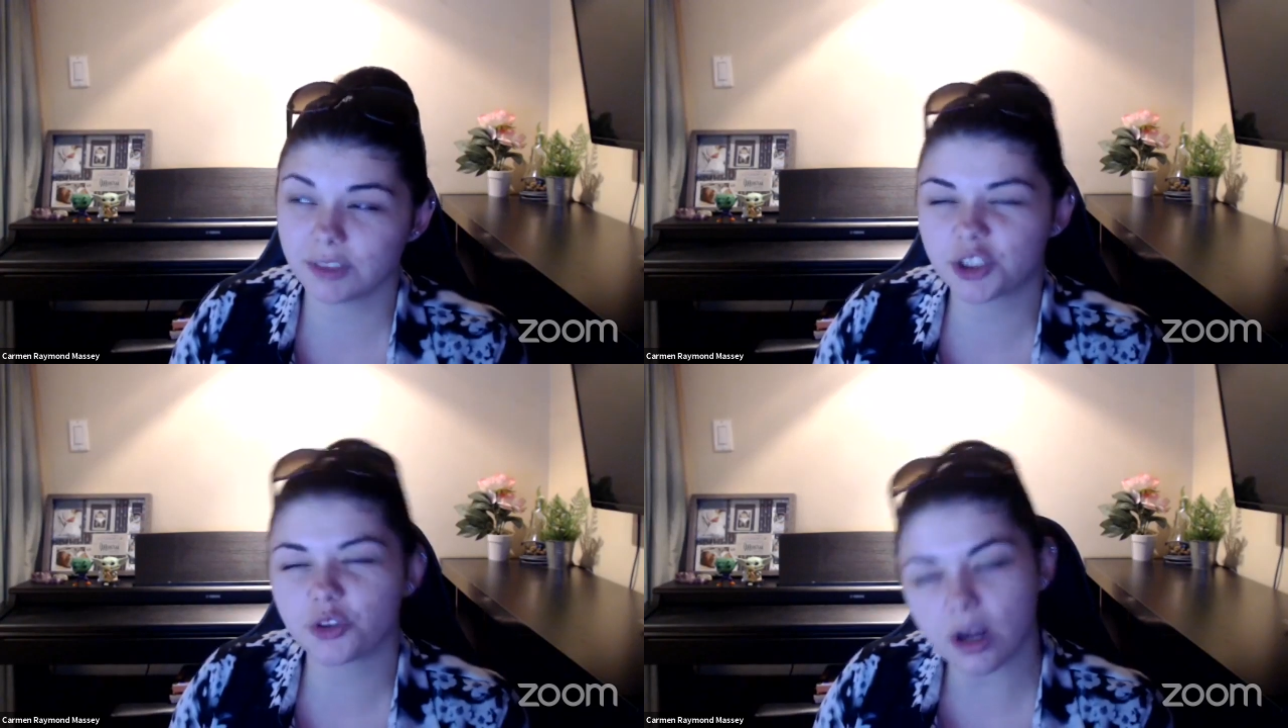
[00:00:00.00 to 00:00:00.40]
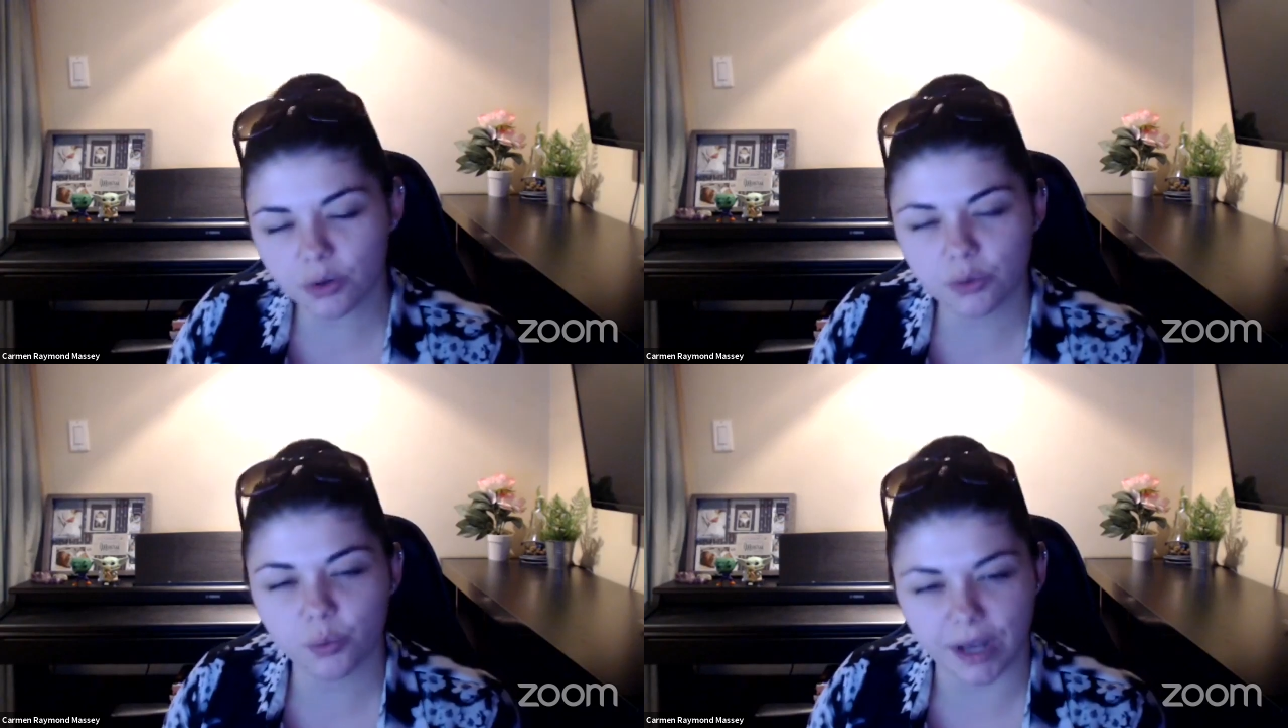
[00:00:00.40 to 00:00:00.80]

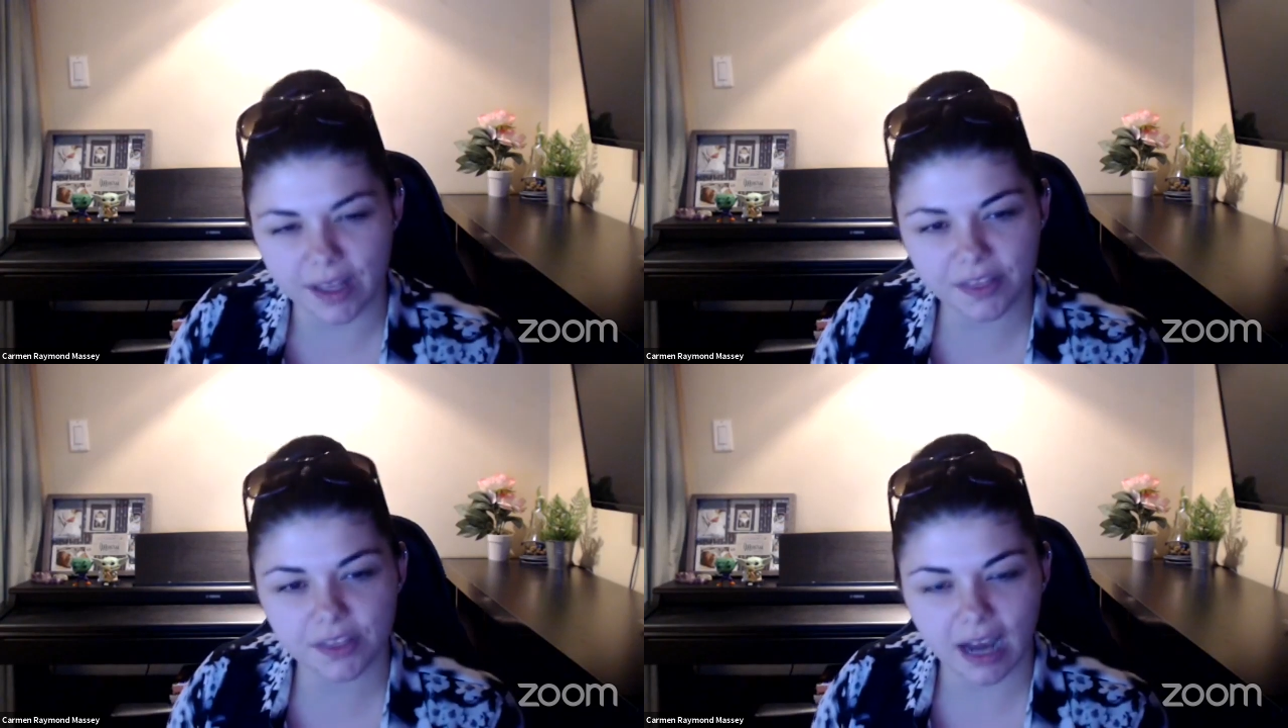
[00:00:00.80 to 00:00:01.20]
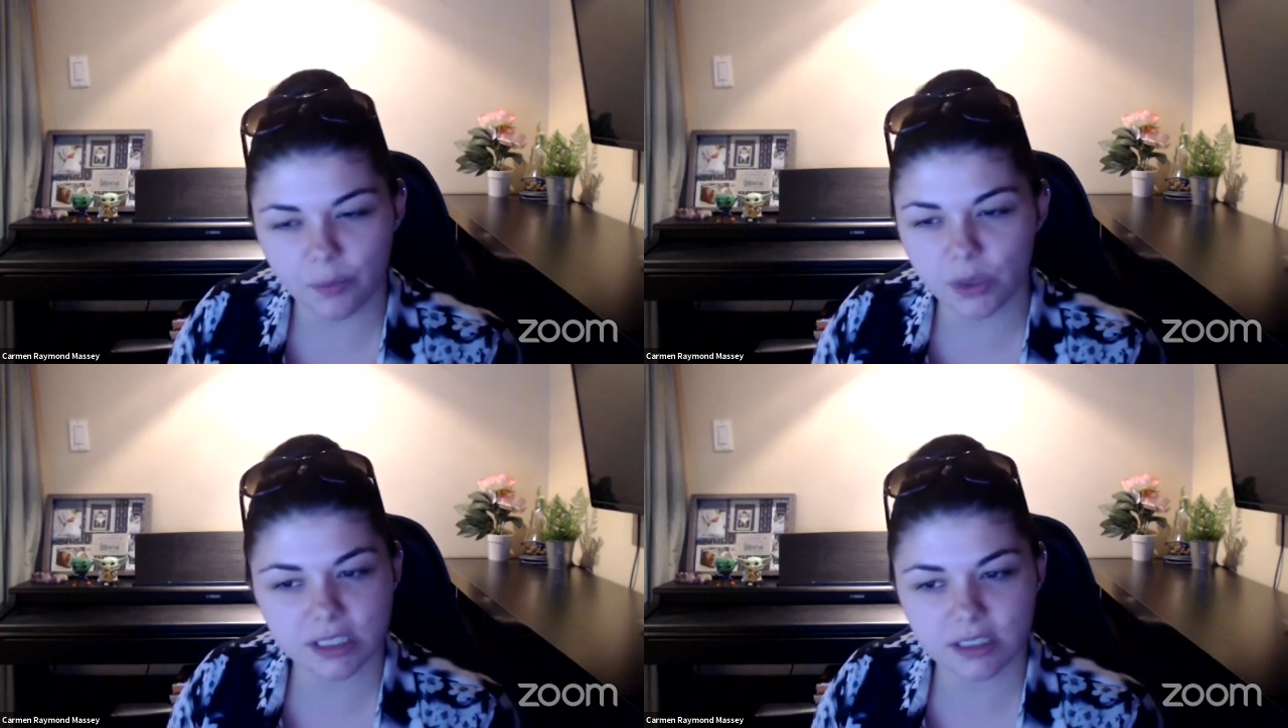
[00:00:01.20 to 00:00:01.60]
struggled with. I
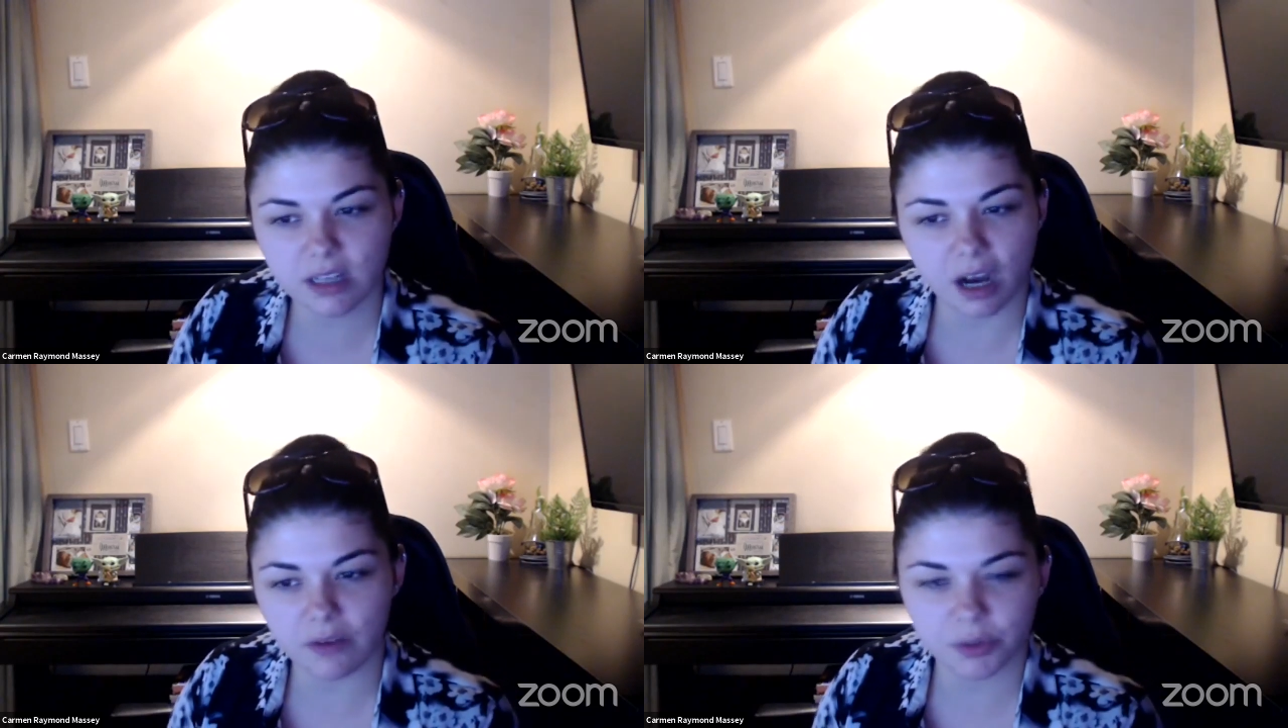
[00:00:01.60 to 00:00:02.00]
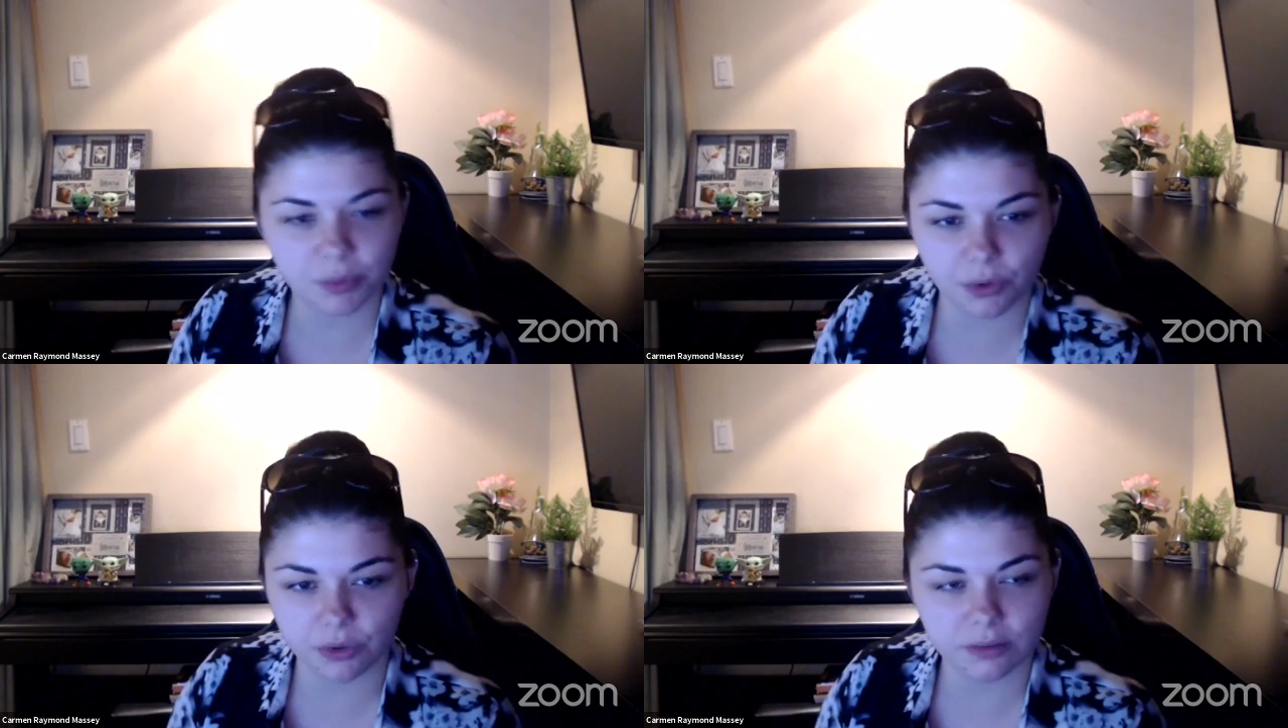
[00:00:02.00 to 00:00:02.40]
wasn't
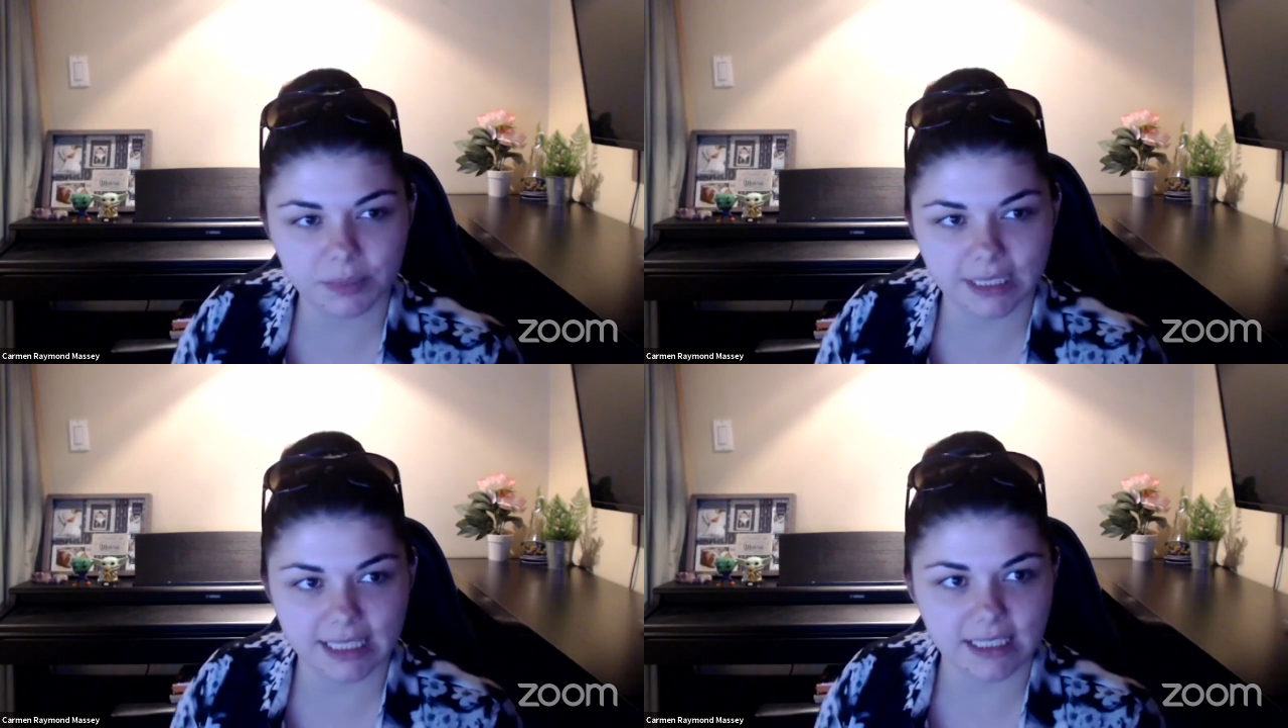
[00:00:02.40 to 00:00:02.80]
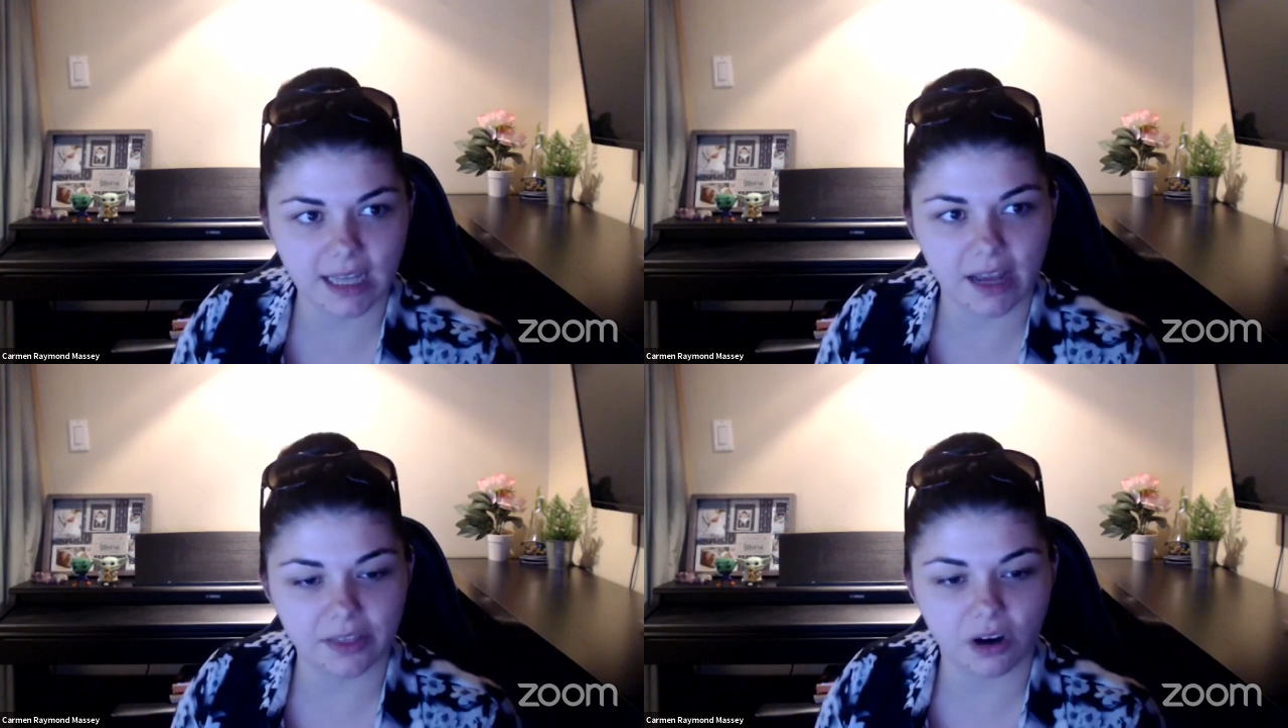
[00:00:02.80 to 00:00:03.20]
comfortable because
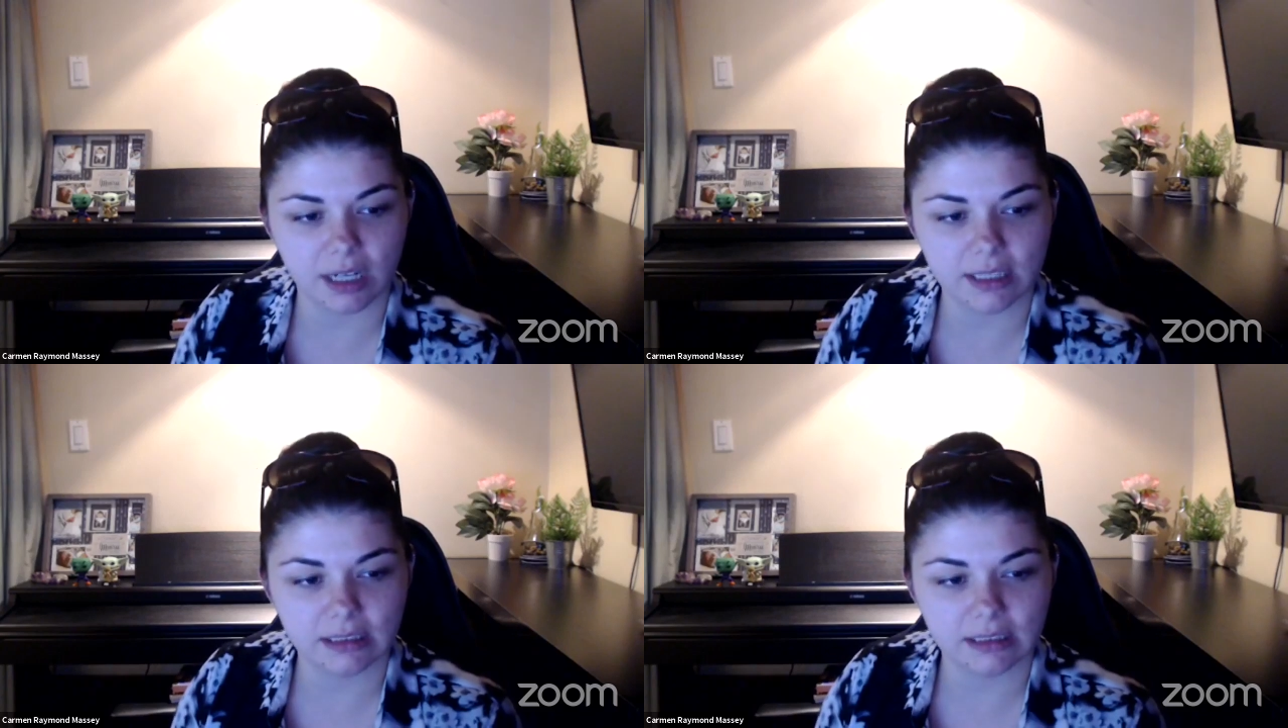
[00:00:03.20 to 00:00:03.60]
I thought,